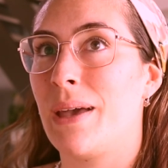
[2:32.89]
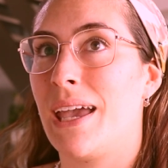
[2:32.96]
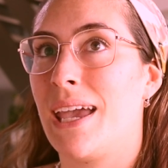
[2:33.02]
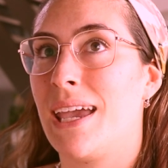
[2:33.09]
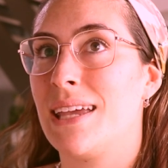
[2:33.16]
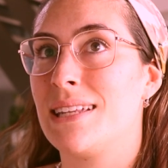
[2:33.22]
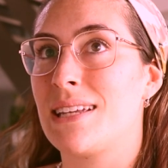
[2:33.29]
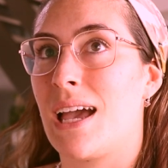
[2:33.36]

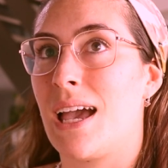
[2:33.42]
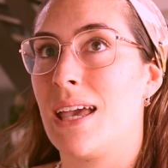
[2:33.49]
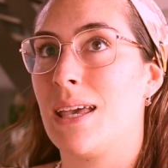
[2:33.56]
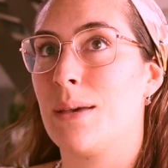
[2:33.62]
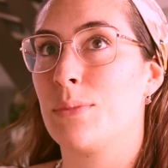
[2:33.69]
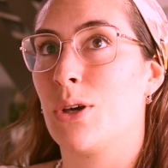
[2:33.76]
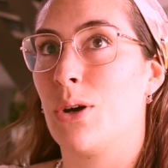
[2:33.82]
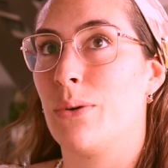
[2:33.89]
and I
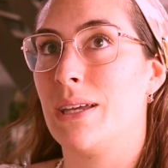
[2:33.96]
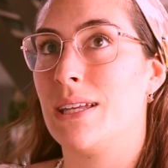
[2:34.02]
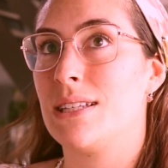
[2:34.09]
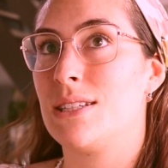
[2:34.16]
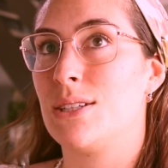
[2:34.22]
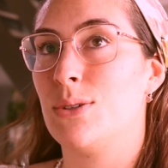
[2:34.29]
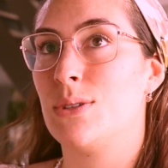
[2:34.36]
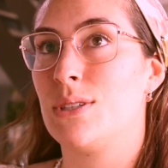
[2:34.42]
am going
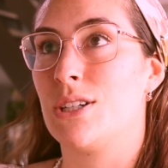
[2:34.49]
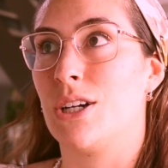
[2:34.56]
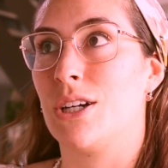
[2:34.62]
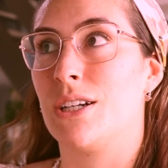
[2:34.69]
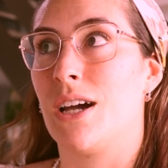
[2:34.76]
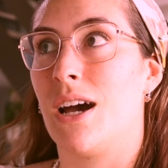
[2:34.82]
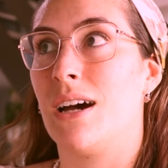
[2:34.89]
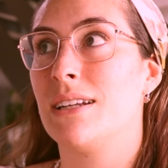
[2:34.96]
to
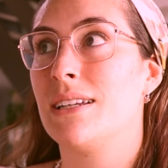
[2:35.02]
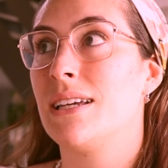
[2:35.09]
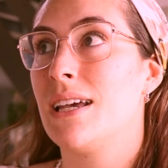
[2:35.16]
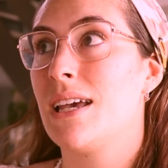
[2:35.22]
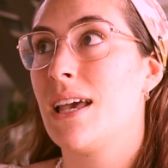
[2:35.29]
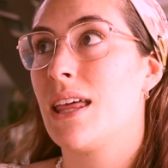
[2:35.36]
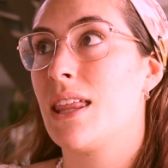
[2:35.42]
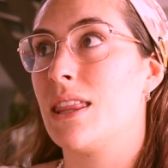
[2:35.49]
turn on
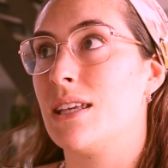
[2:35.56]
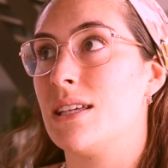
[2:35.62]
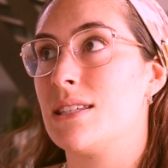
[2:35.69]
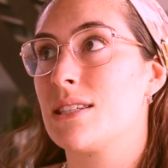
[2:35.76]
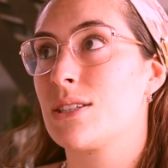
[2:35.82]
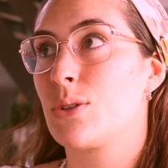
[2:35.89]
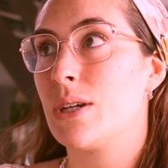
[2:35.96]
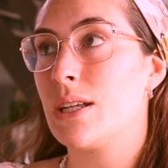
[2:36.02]
the
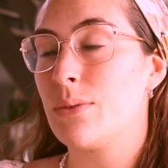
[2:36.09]
screen